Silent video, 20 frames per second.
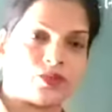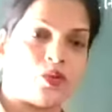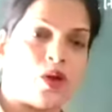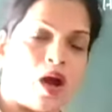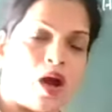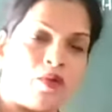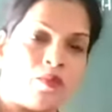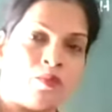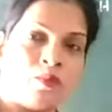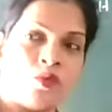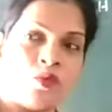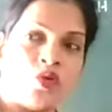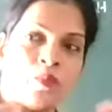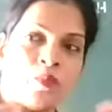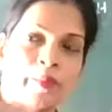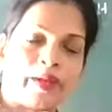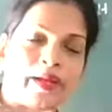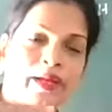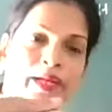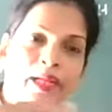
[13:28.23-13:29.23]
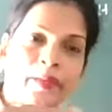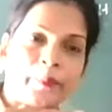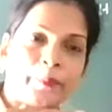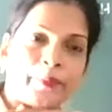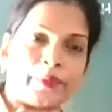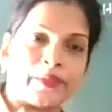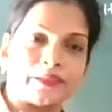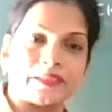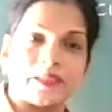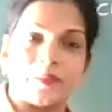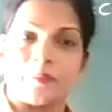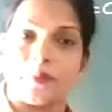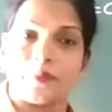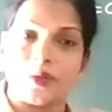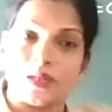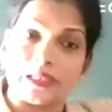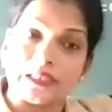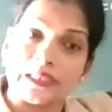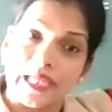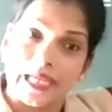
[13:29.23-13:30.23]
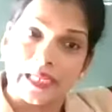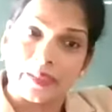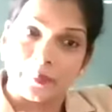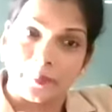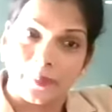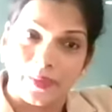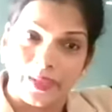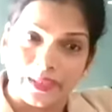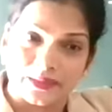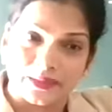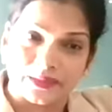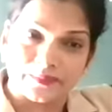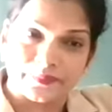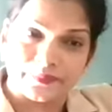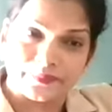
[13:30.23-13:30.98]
So our movement depends upon that place.